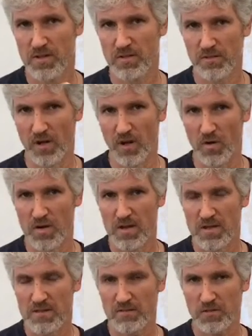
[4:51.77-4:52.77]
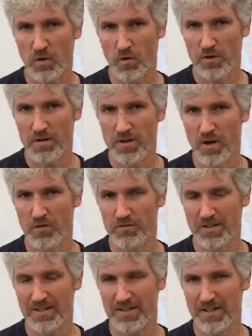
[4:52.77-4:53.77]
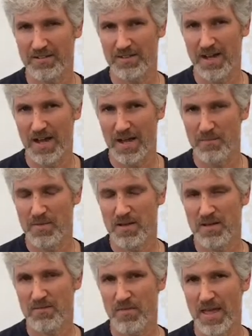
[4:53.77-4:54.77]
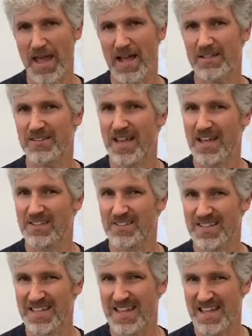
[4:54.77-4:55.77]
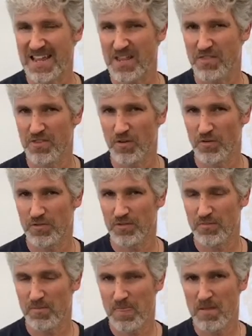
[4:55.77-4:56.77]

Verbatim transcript: So quarter notes in cut time, they act as eighth notes.